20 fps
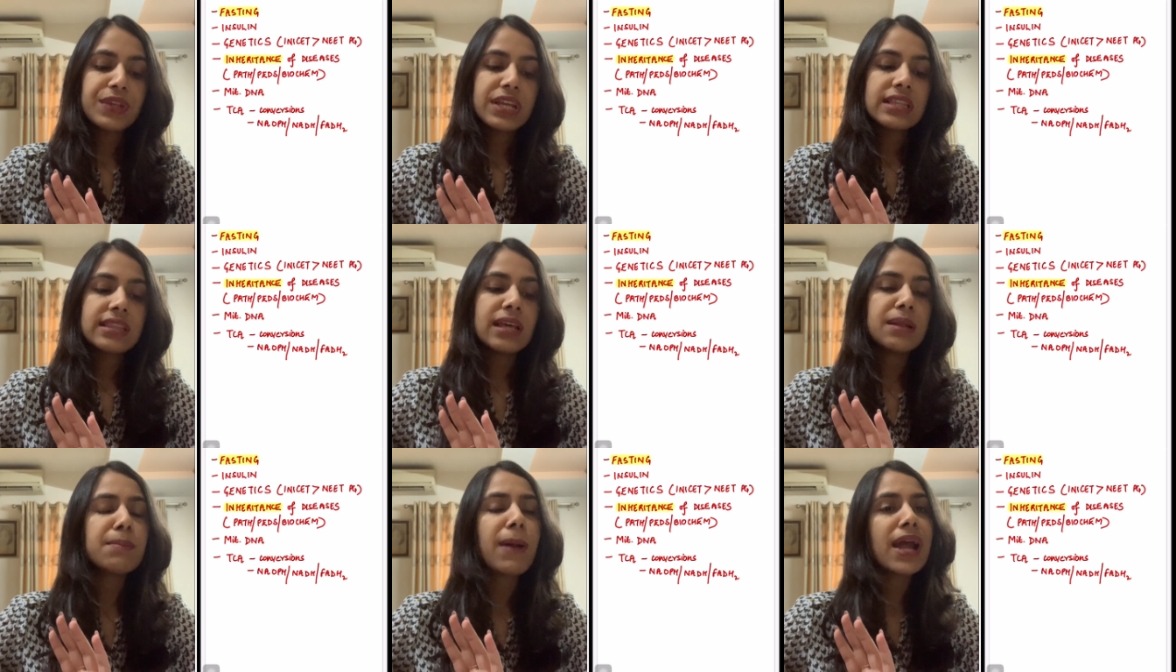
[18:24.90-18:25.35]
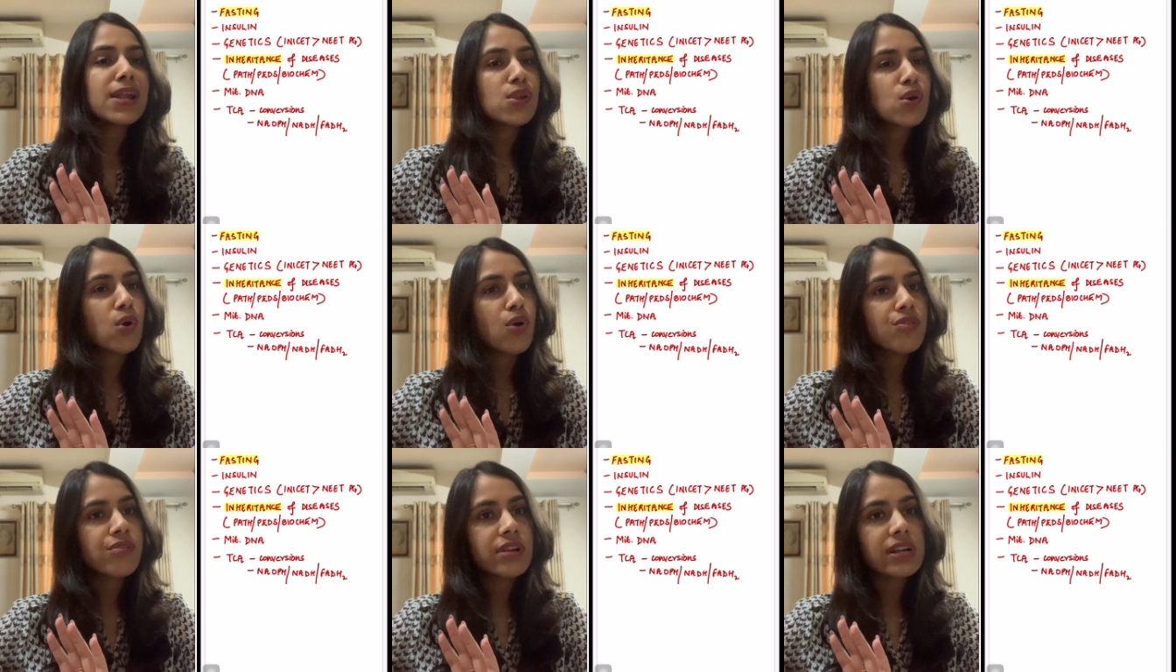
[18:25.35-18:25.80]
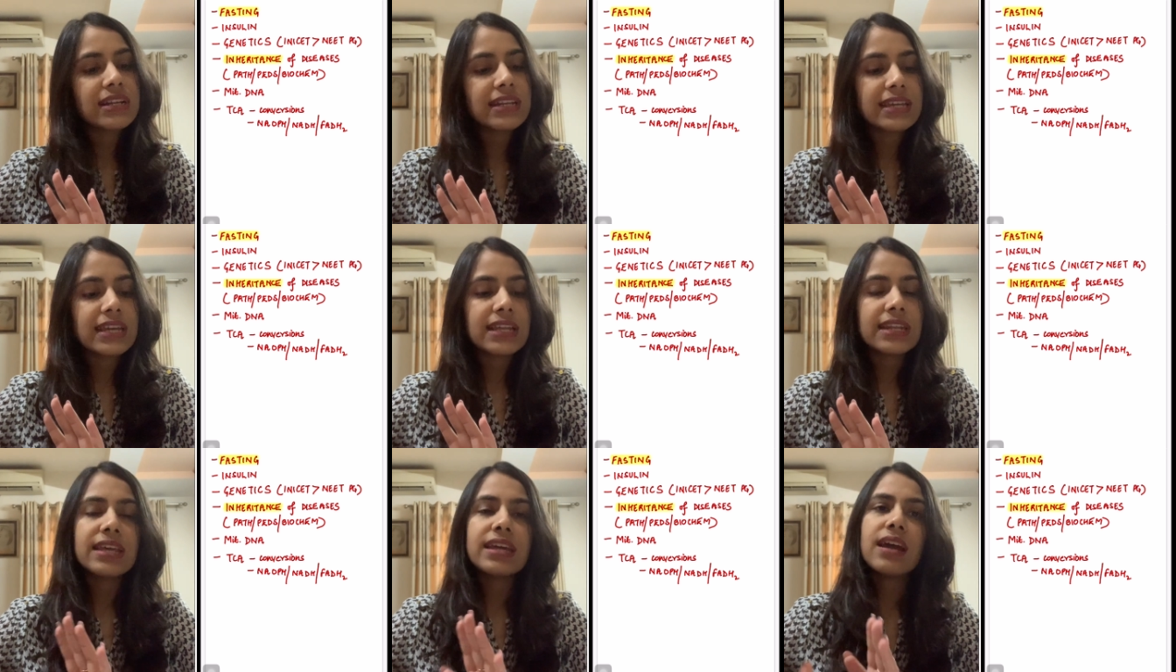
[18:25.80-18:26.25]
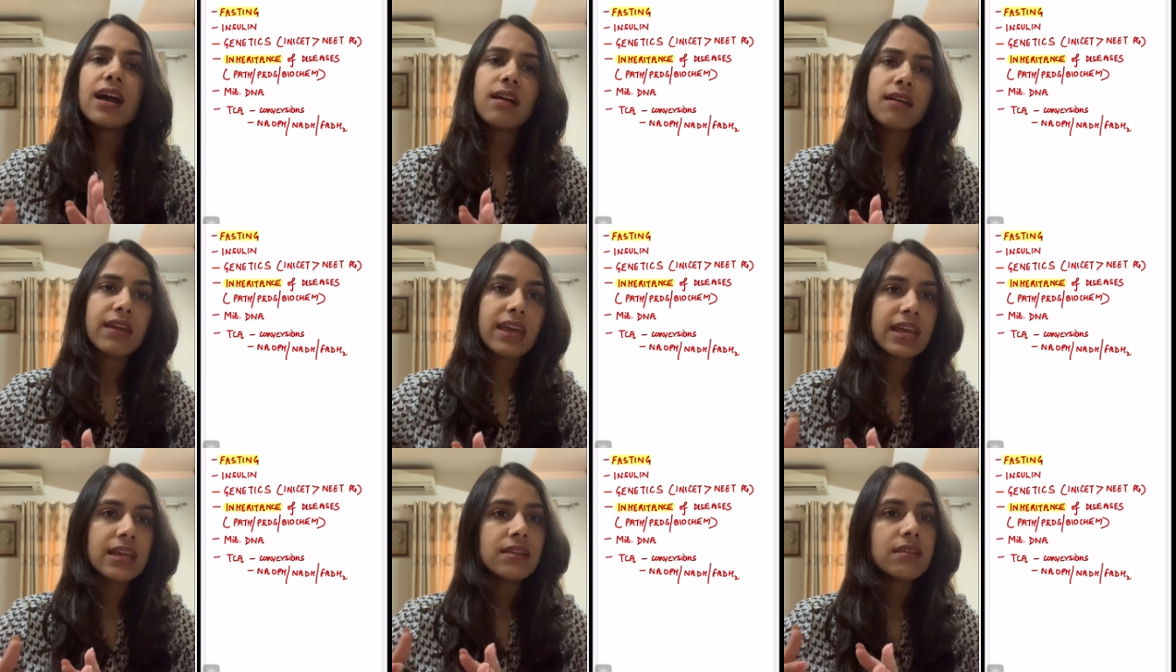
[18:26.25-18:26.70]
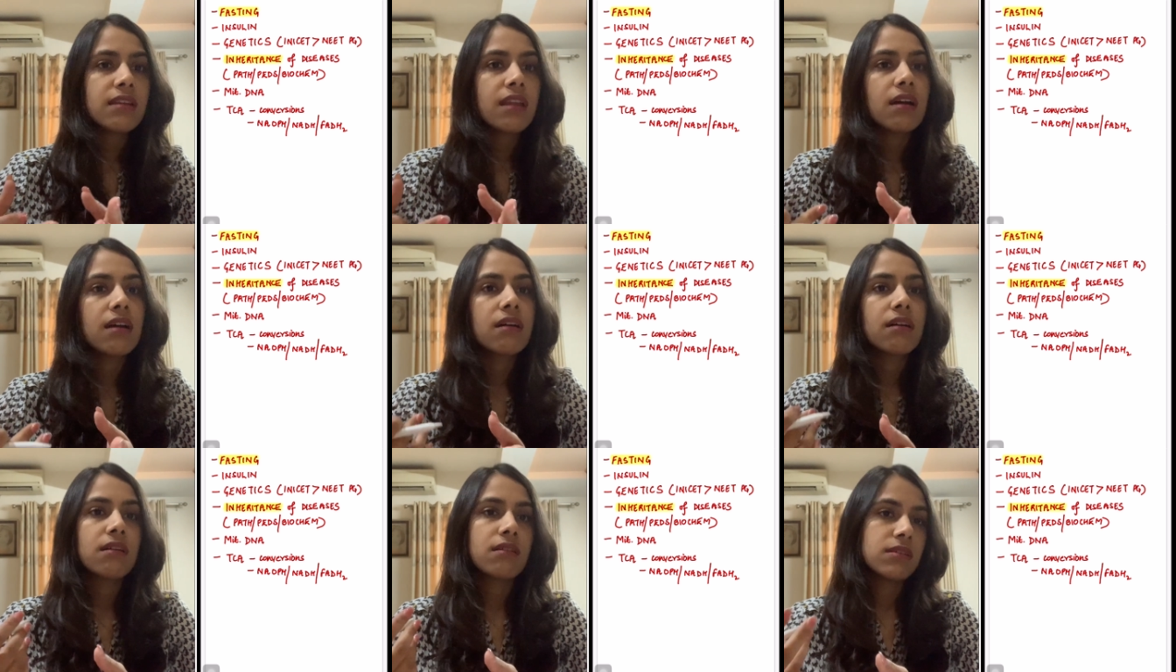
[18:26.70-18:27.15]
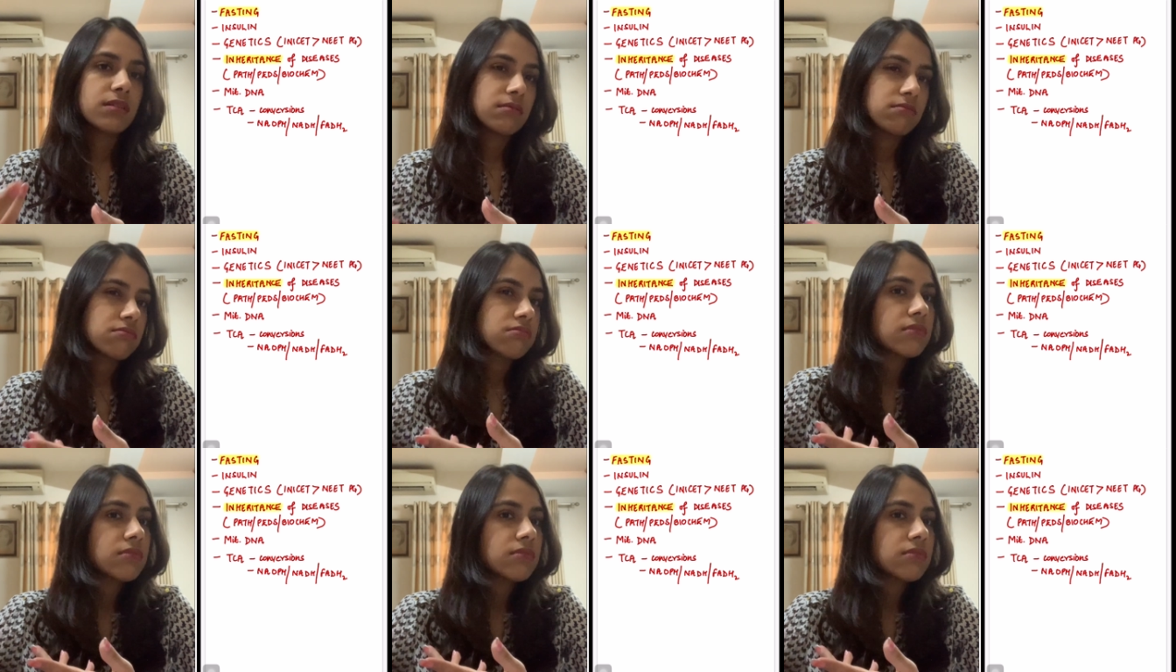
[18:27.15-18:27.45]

Then mitochondrial DNA again, uh,